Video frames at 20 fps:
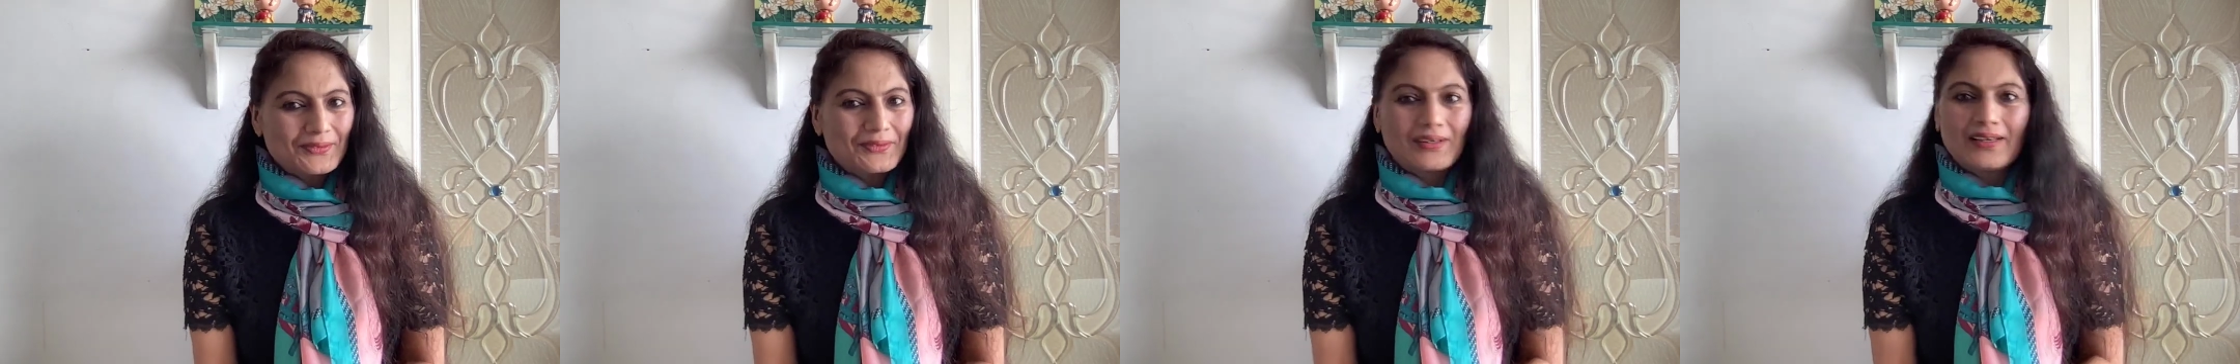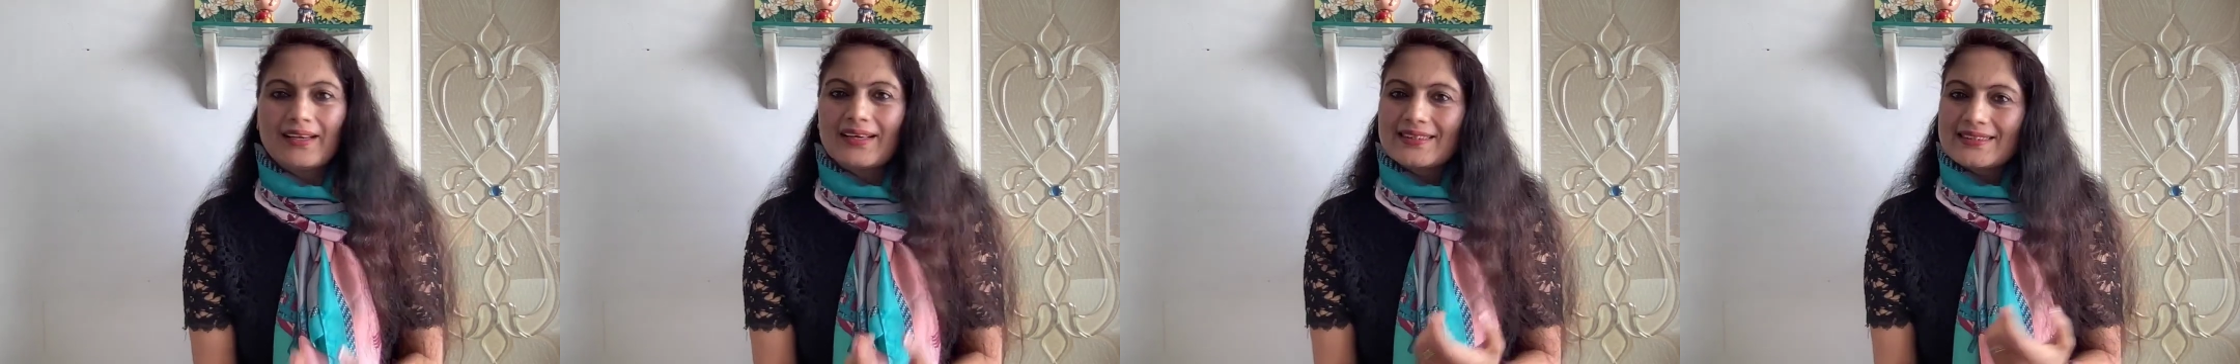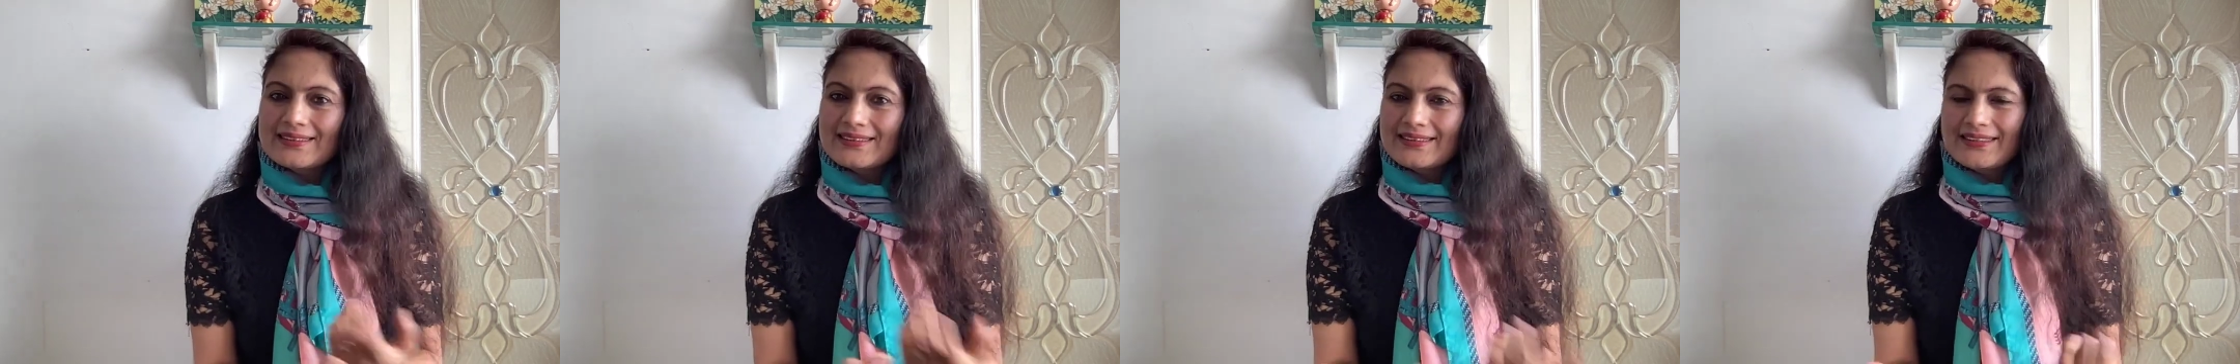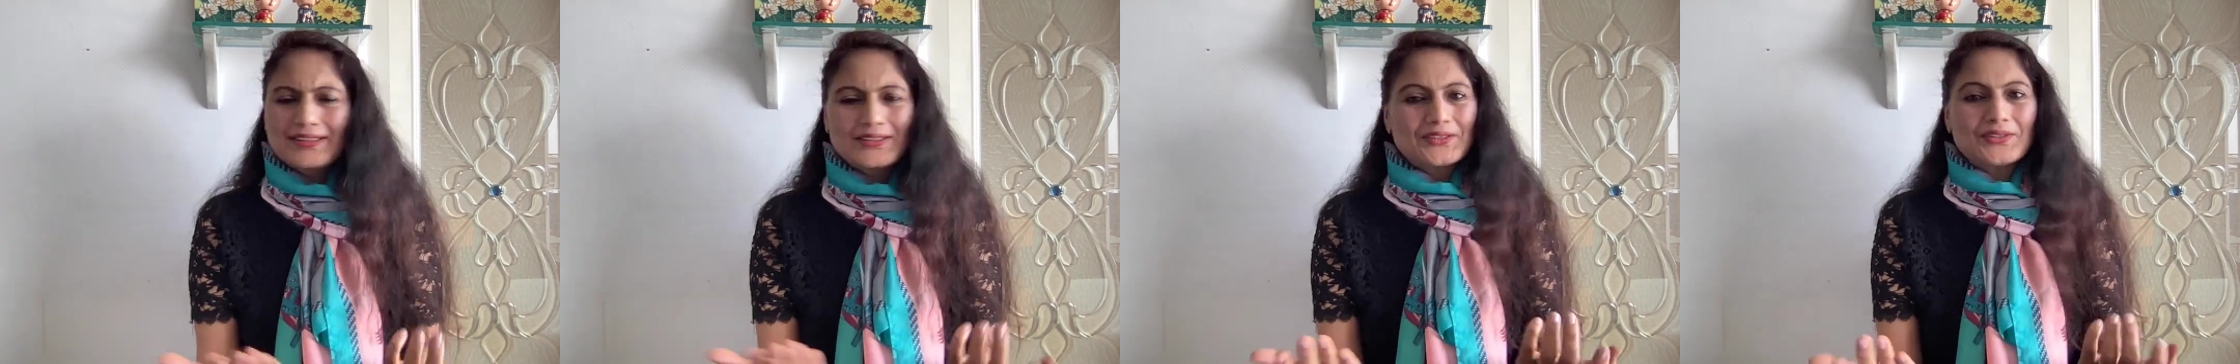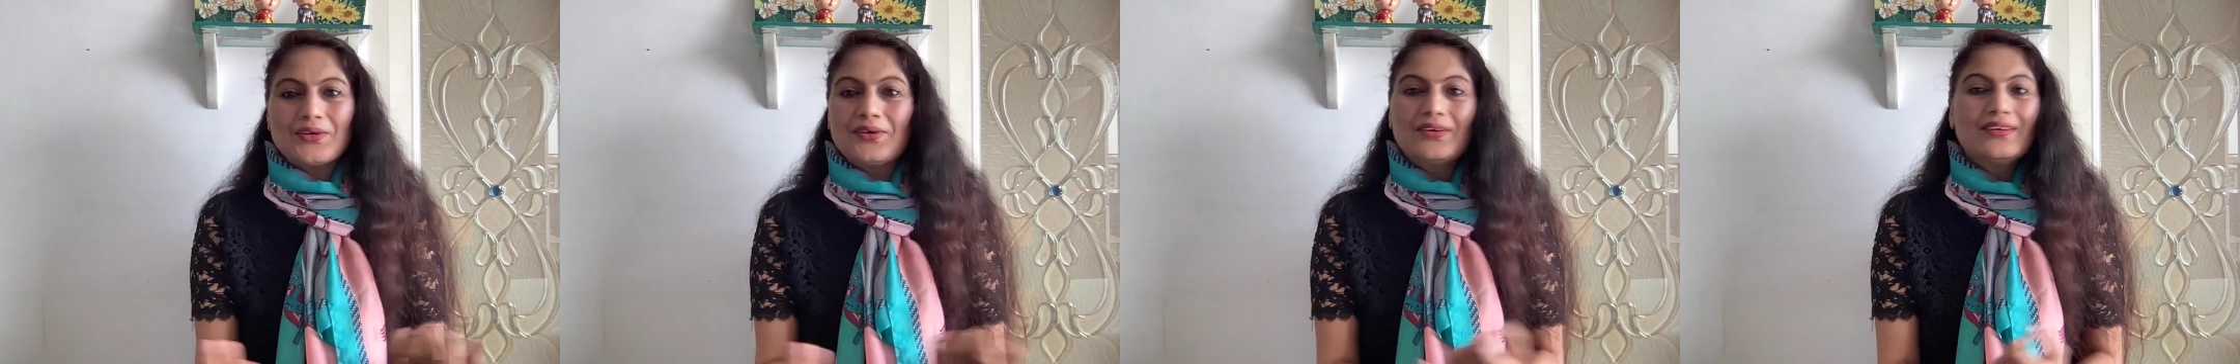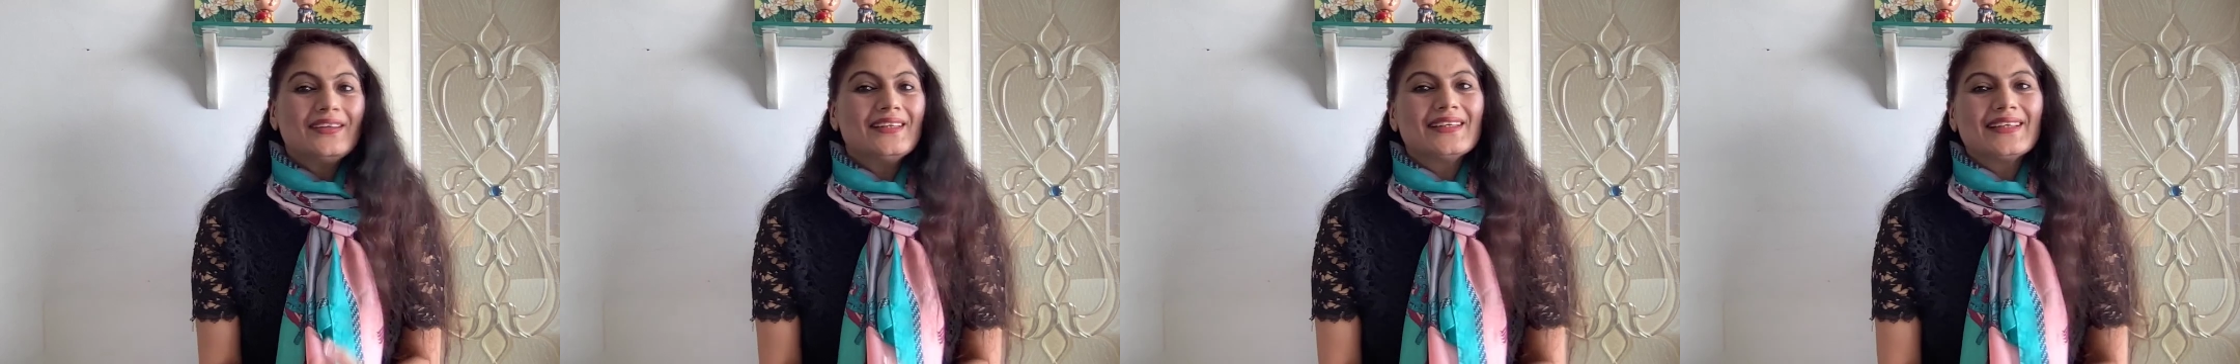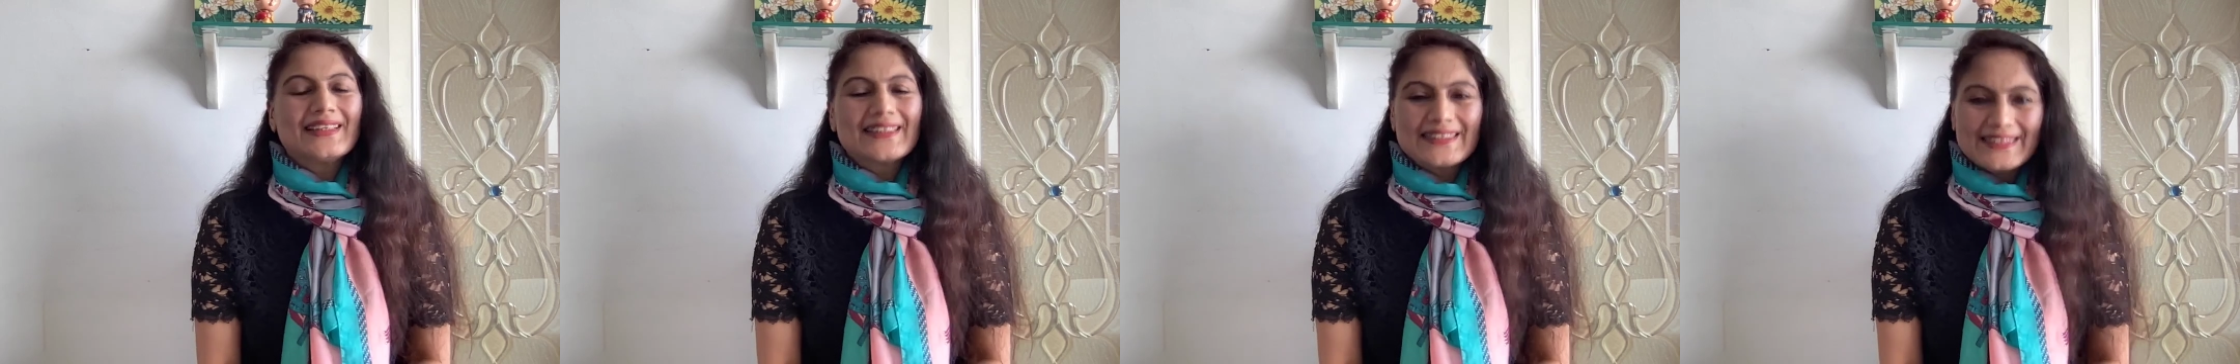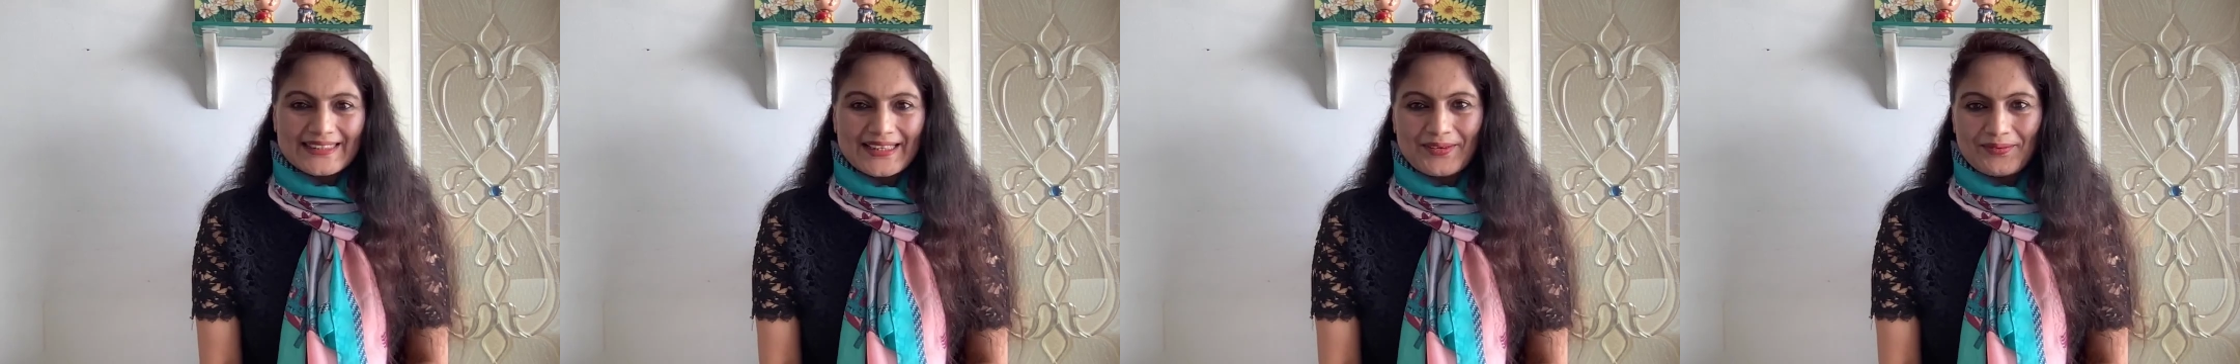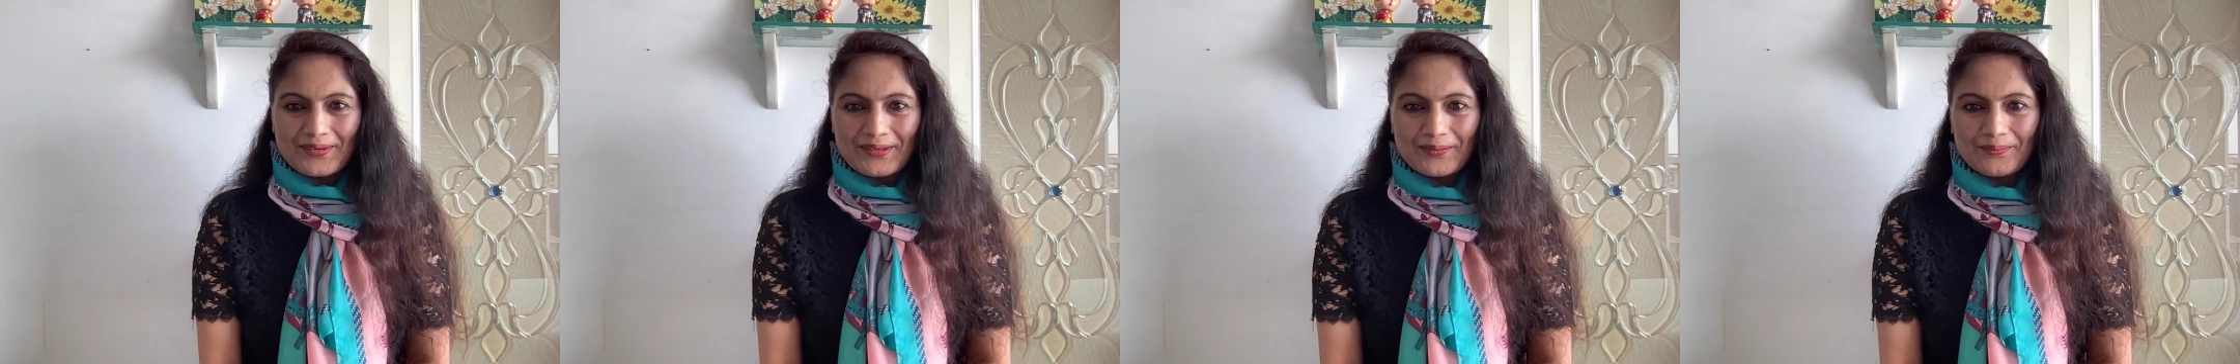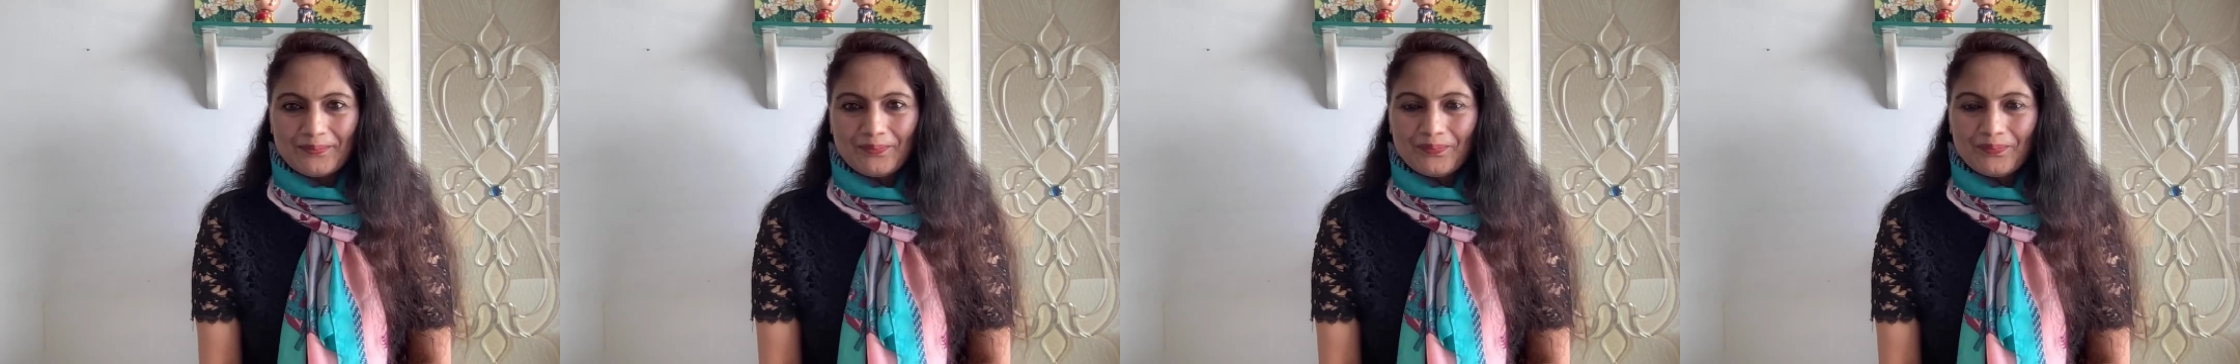6 or 7.